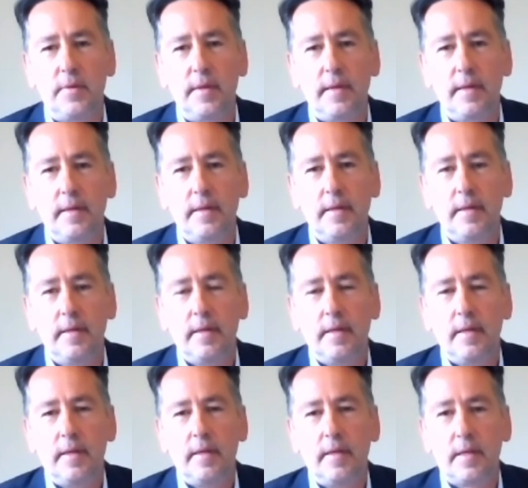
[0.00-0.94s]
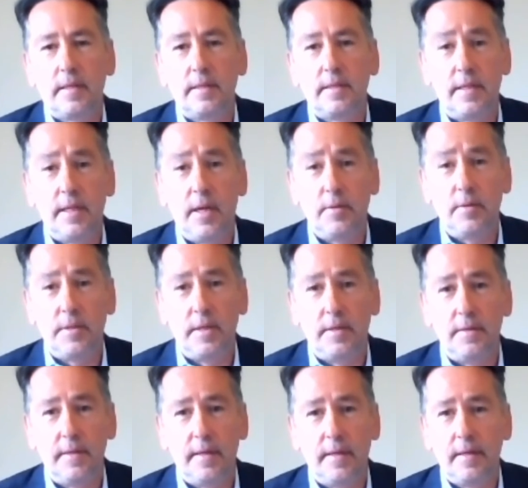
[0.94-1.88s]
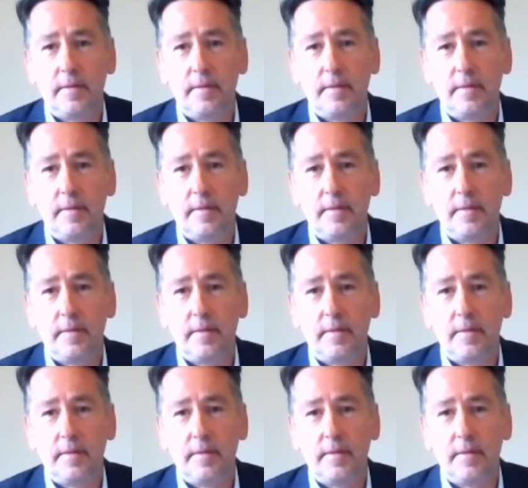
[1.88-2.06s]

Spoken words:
thing because they're nosy, aren't they?